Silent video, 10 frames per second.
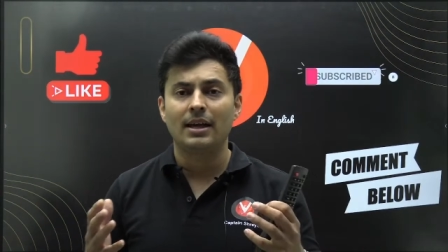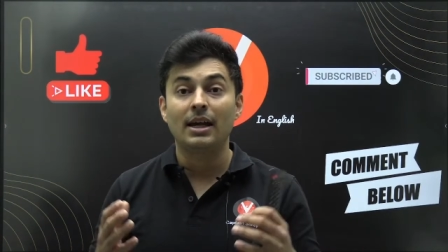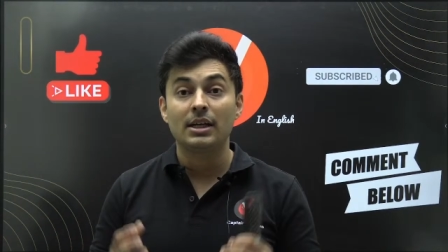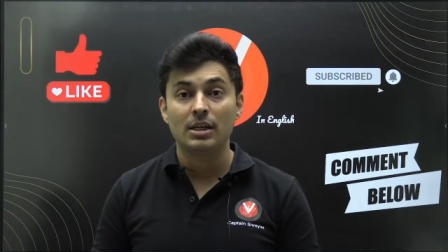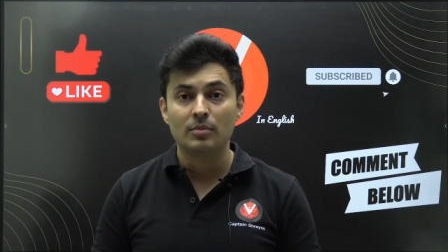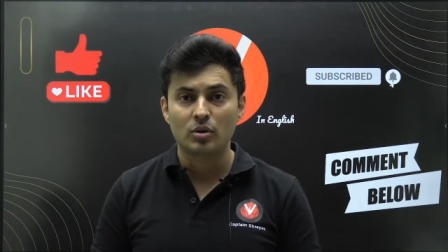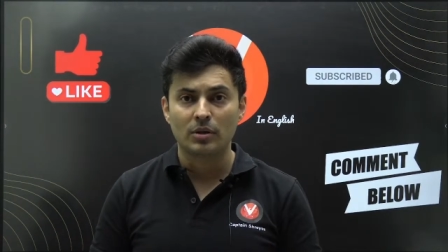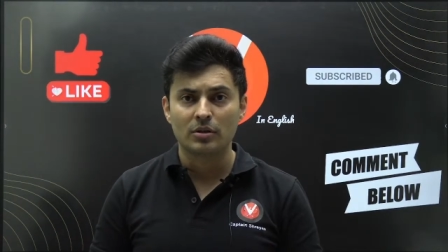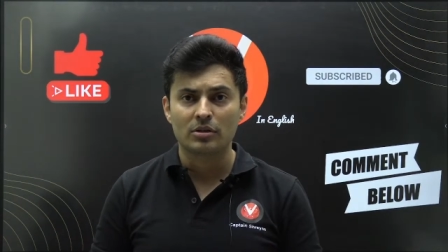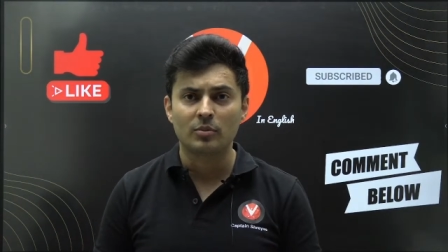and keep showing
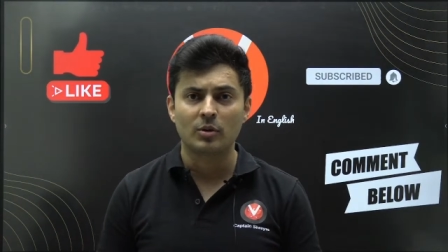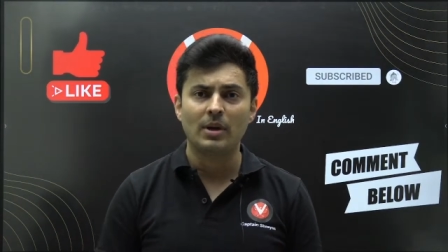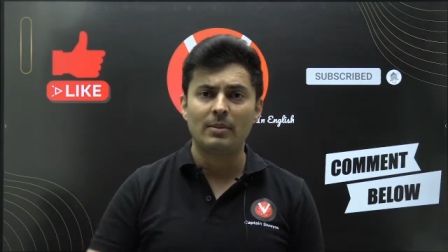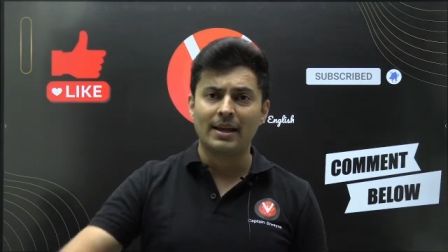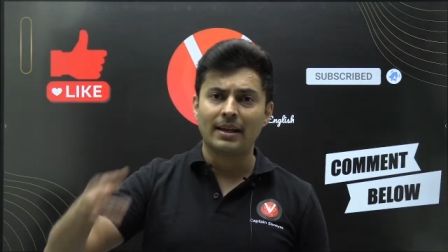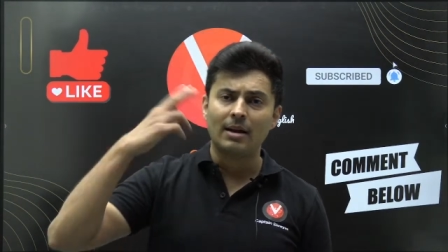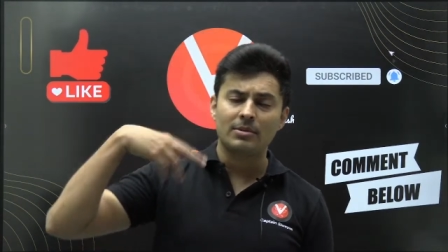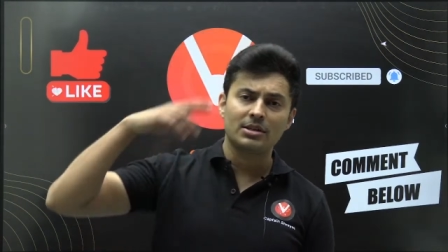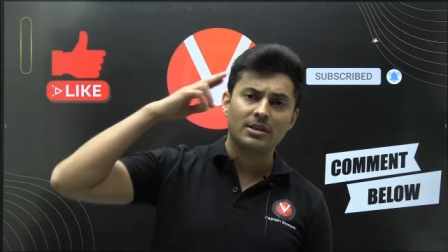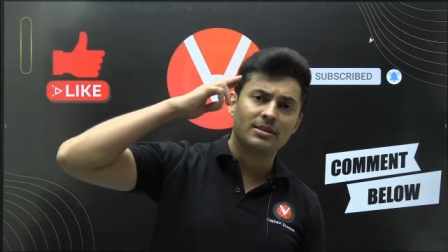your support. Bye bye.
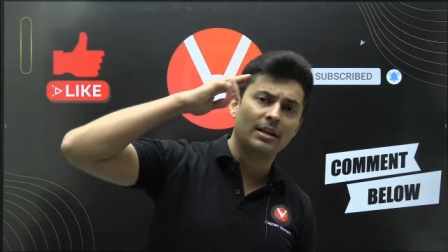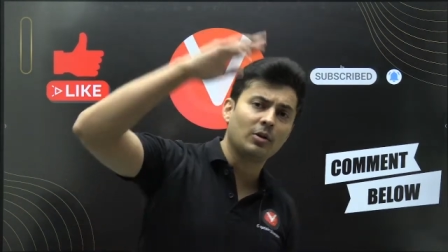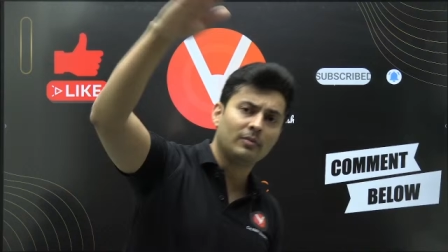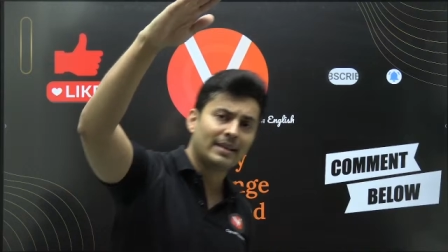Captain Shreyas signing off.